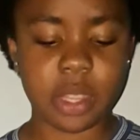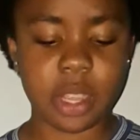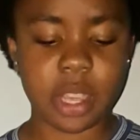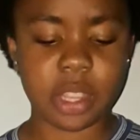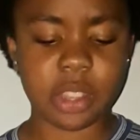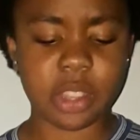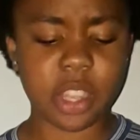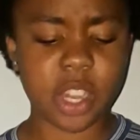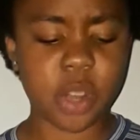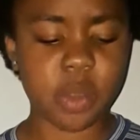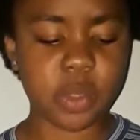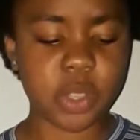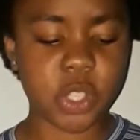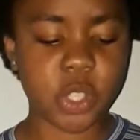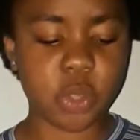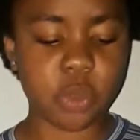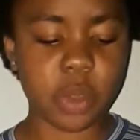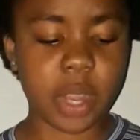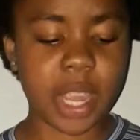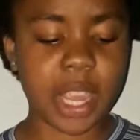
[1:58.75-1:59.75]
I thought it was
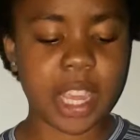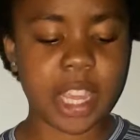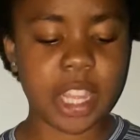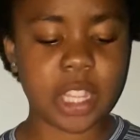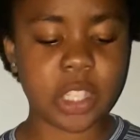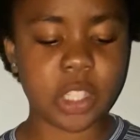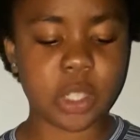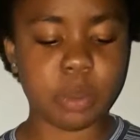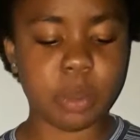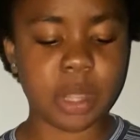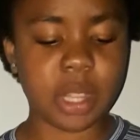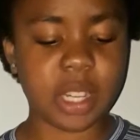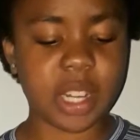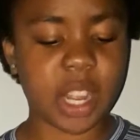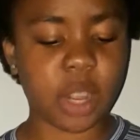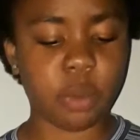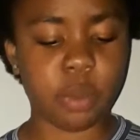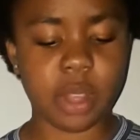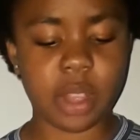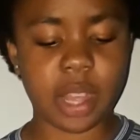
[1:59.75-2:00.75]
strange, but then
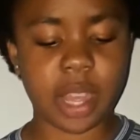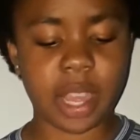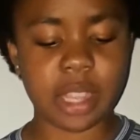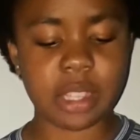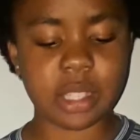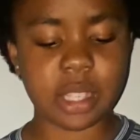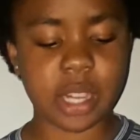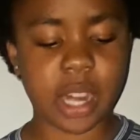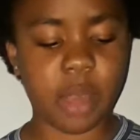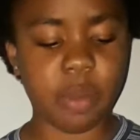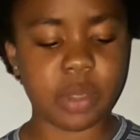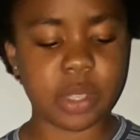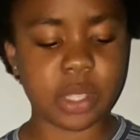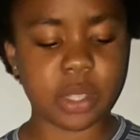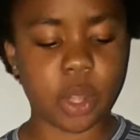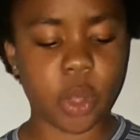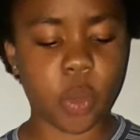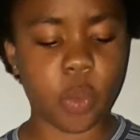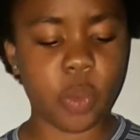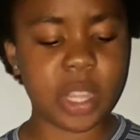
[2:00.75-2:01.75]
I realized that I
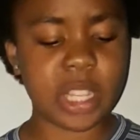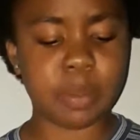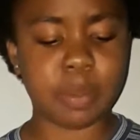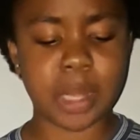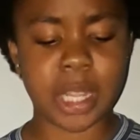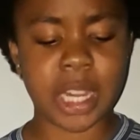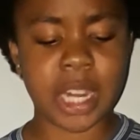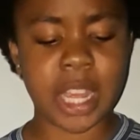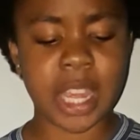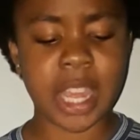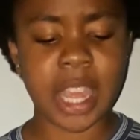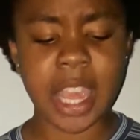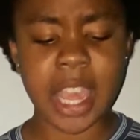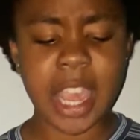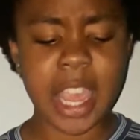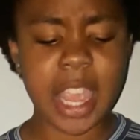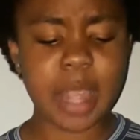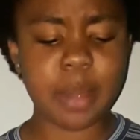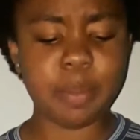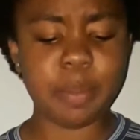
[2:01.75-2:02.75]
was always bleeding,
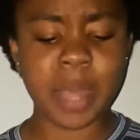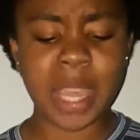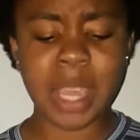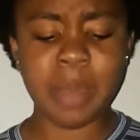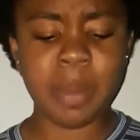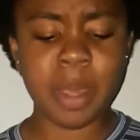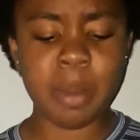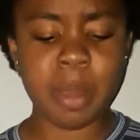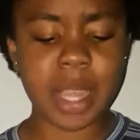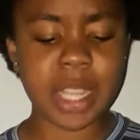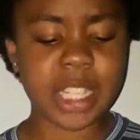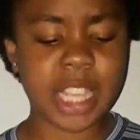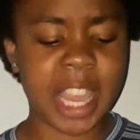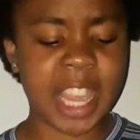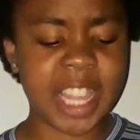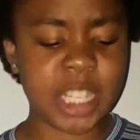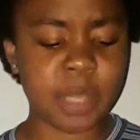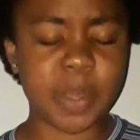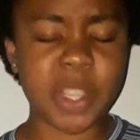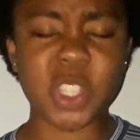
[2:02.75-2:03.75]
and maybe my
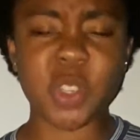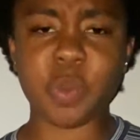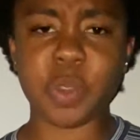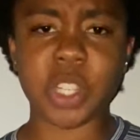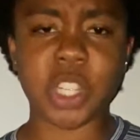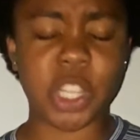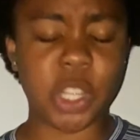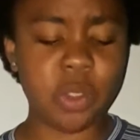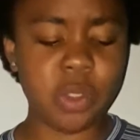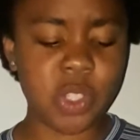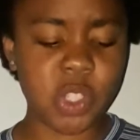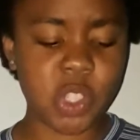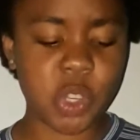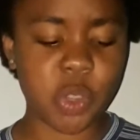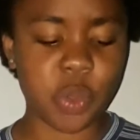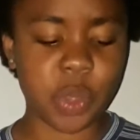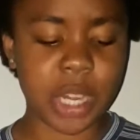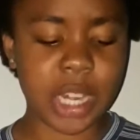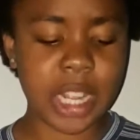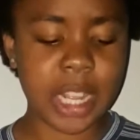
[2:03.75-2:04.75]
taste buds were used
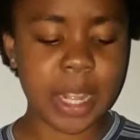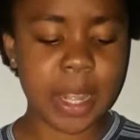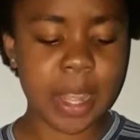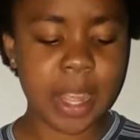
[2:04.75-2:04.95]
to it.